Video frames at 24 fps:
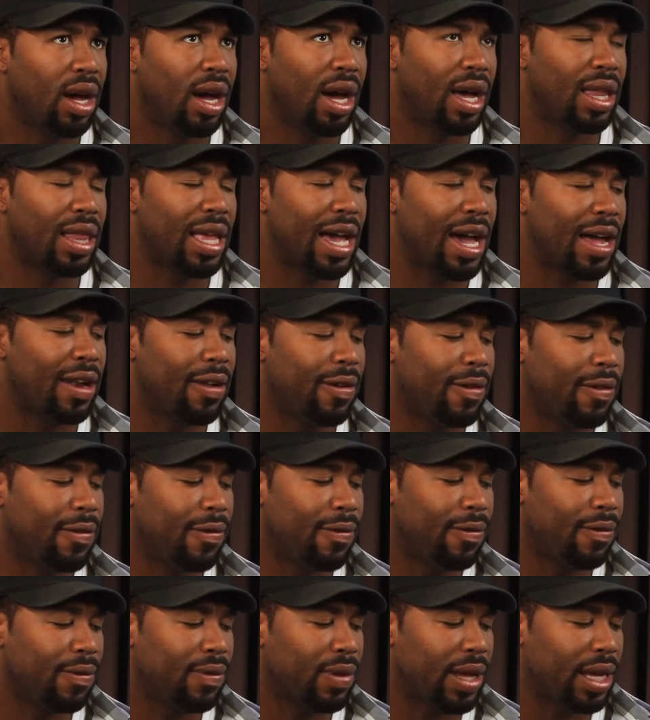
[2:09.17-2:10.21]
a lot
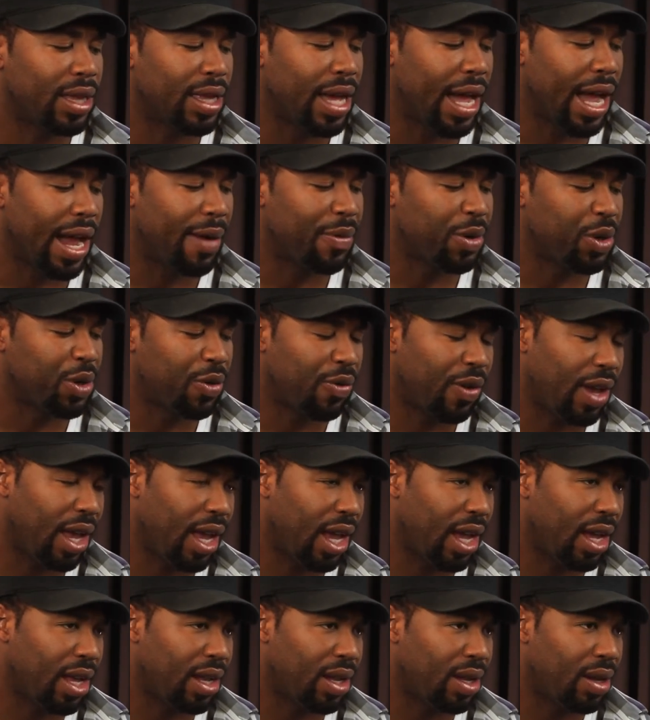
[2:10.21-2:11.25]
of like the average
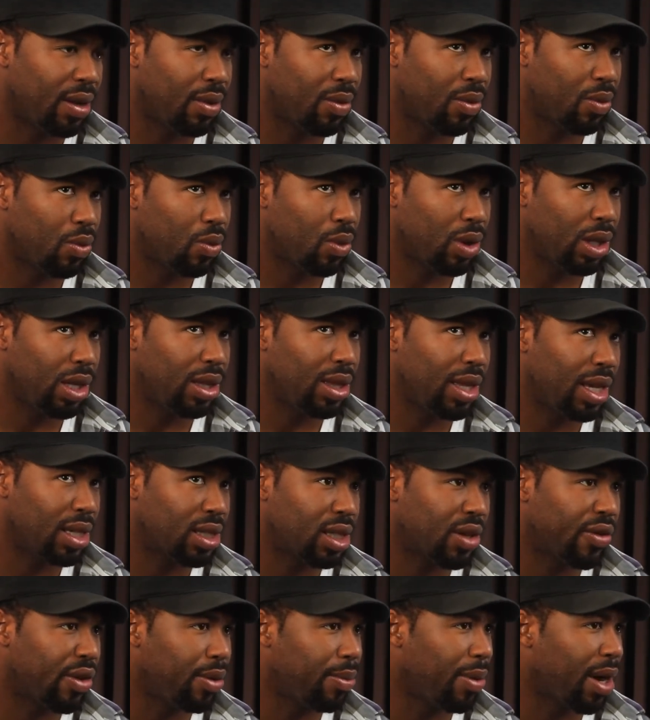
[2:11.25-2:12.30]
fan really
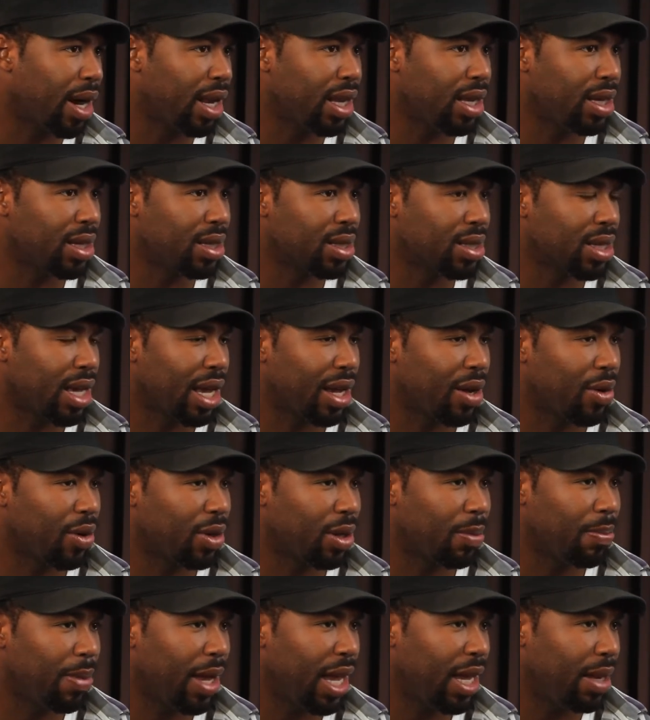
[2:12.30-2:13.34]
thinks everybody is like on
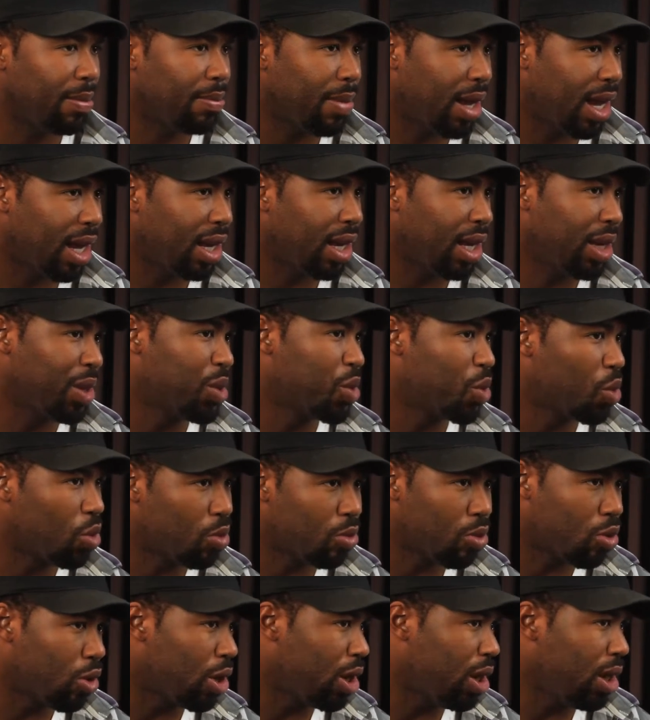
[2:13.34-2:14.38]
the Peyton Manning, Drew
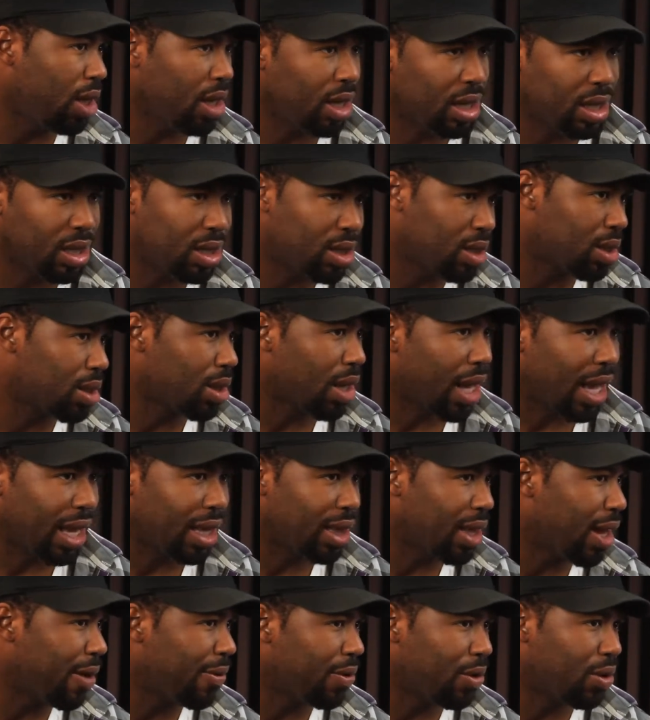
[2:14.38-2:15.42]
Brees like
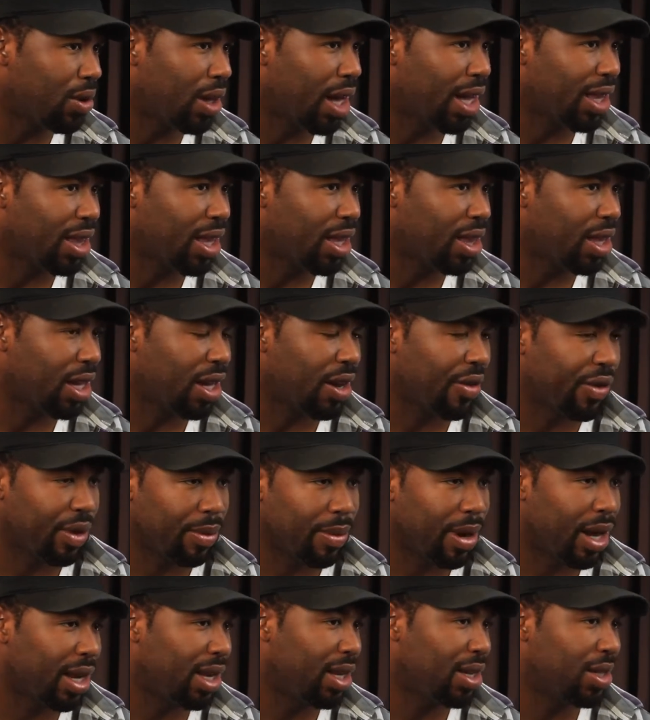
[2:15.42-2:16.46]
level. Like they think
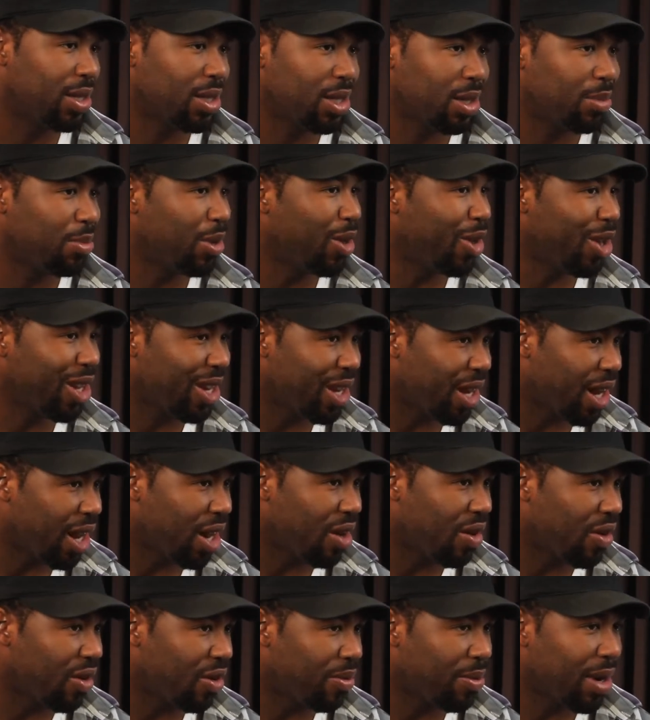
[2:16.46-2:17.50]
everybody is a
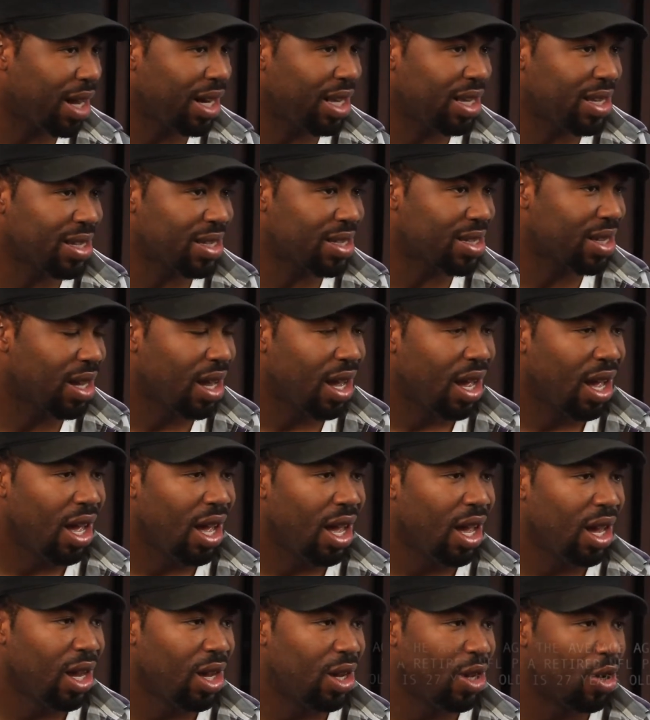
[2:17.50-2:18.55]
millionaire, everybody is,
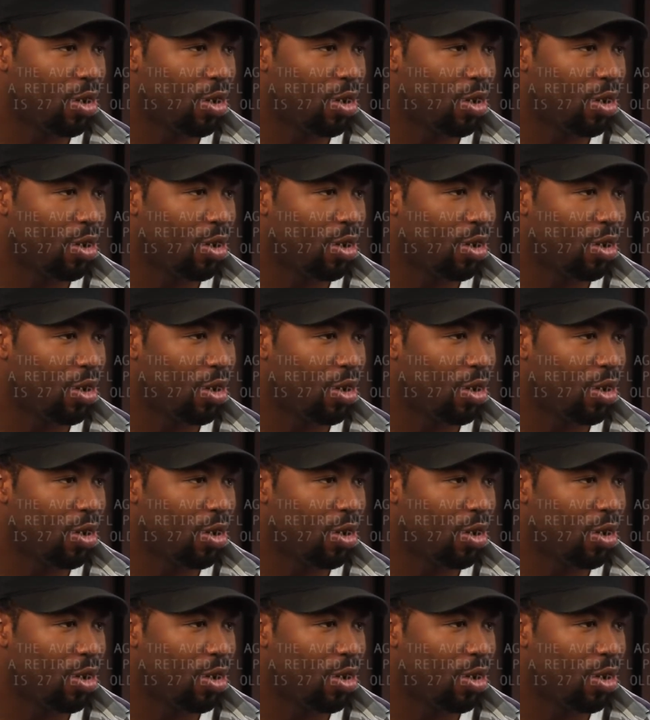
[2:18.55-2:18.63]
you